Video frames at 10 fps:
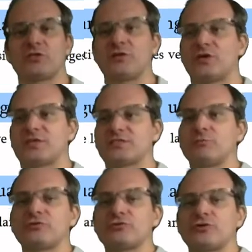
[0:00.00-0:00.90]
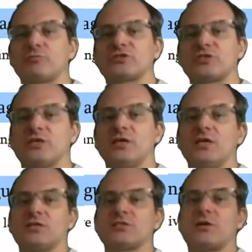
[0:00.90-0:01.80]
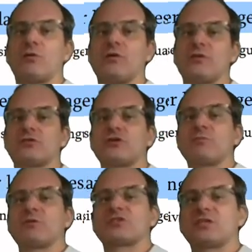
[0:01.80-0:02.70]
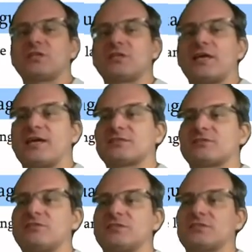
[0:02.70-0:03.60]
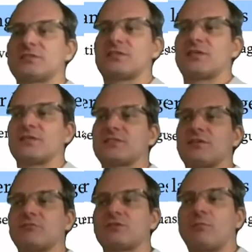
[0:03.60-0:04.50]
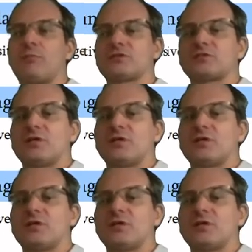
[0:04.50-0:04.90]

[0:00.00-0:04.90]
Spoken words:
or a simple Turing machine. So the Turing machine has these 7 tuples.